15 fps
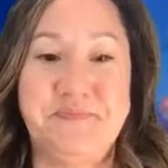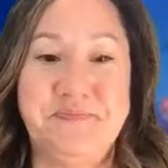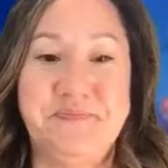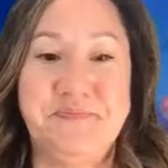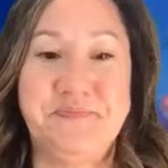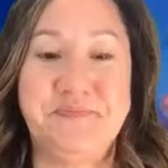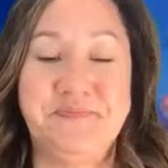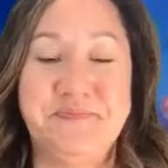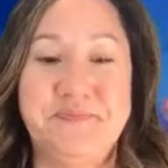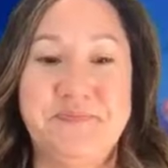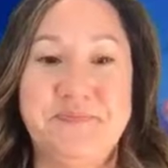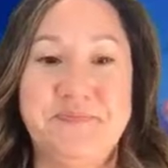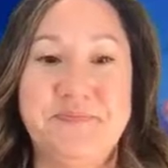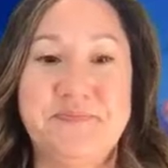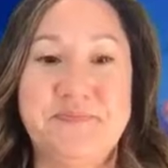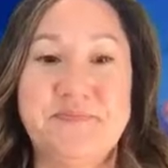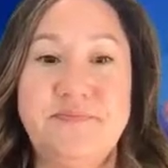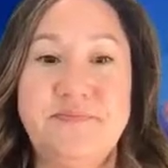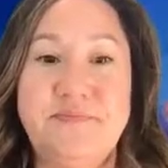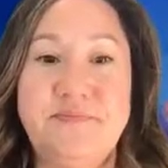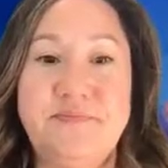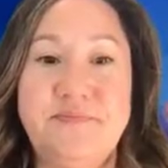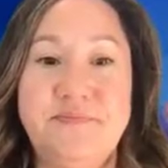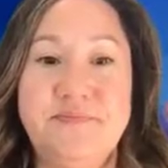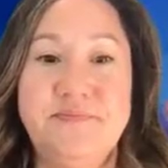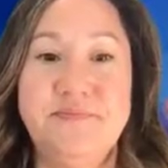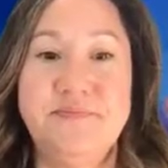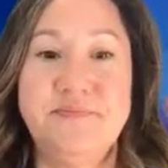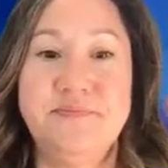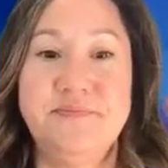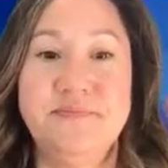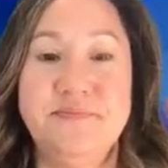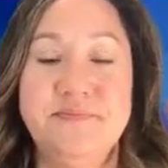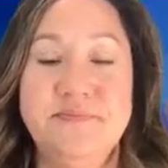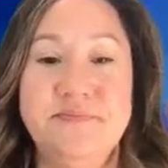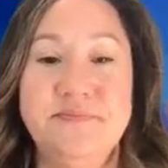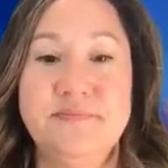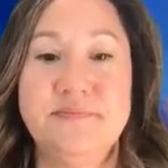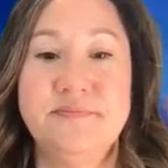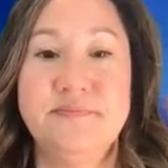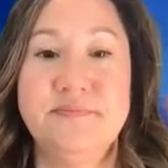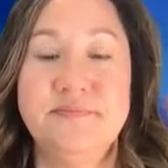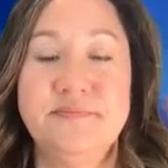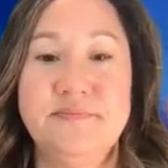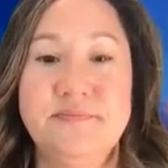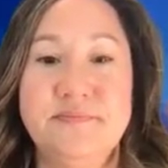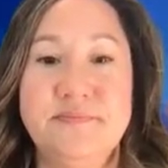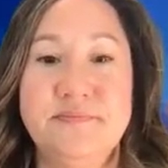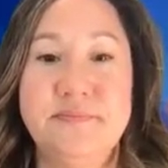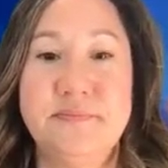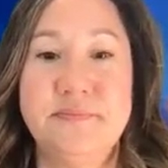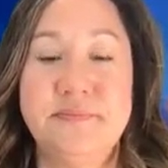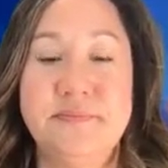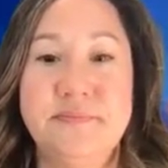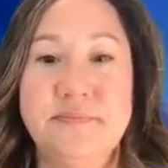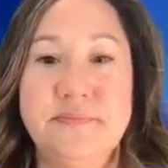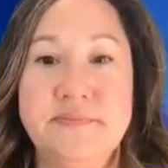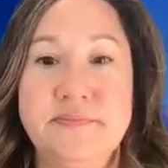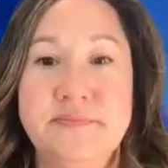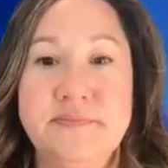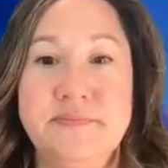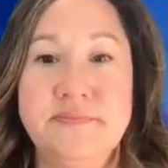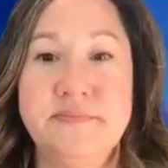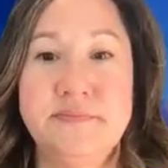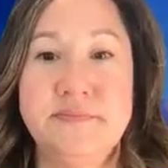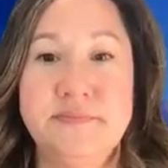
The person shown says nothing.